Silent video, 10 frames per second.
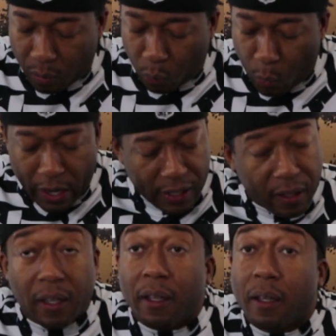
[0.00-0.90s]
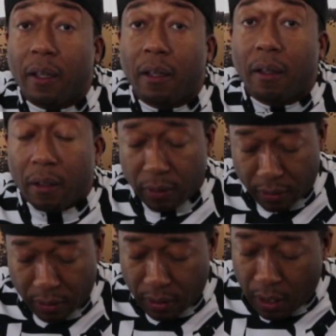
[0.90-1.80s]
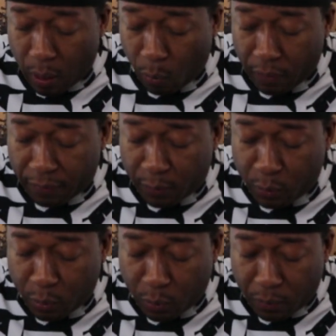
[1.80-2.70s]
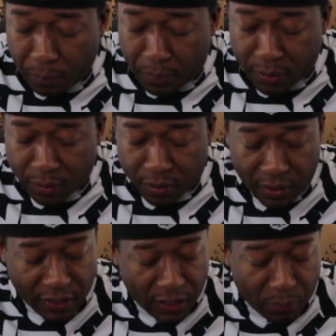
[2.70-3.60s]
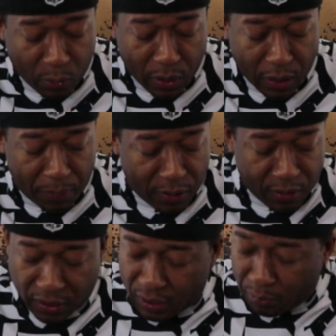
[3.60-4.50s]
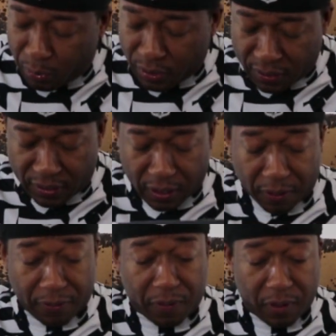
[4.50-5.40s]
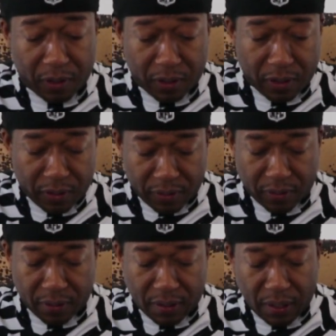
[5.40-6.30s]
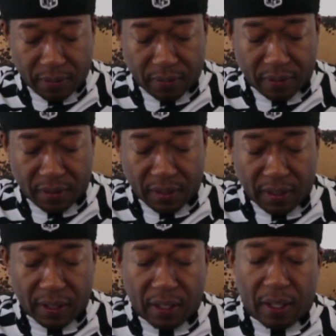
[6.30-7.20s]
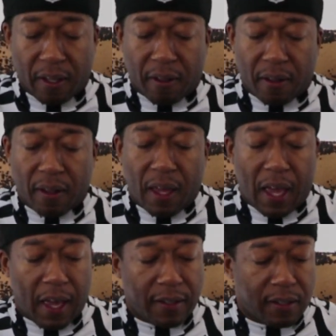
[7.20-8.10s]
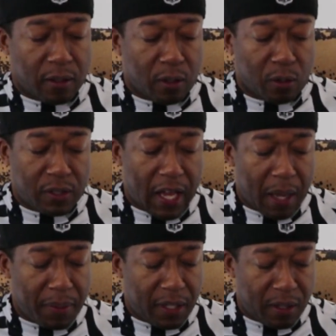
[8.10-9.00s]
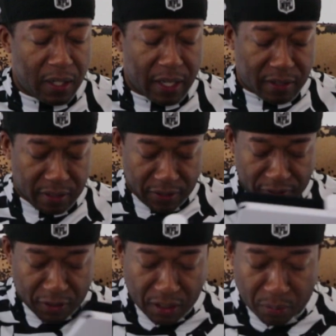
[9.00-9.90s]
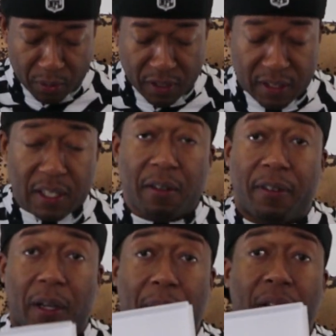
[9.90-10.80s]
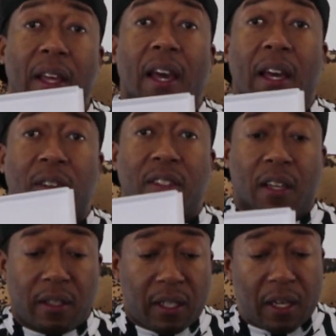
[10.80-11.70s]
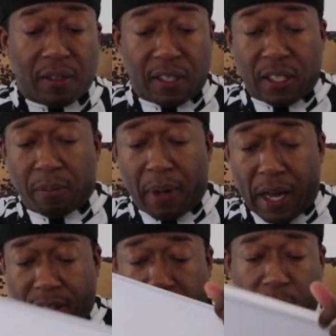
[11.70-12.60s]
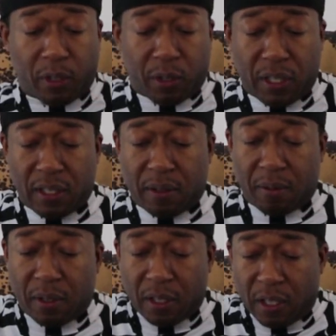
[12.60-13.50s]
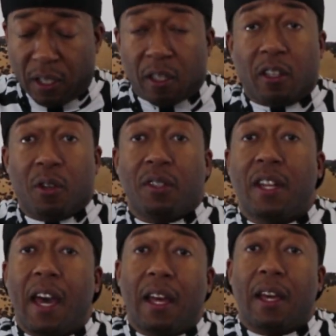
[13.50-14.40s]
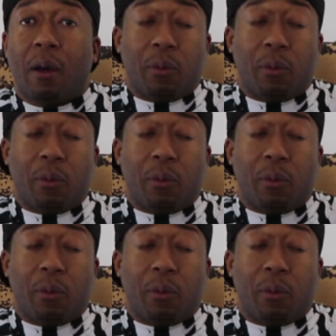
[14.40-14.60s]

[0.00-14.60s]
White with Google Pixel Slate keyboard and a picture of the keyboard itself. Okay. Has a little tab in here that actually lifts the keyboard itself up, and there's nothing else in the box, so we'll go ahead and close that and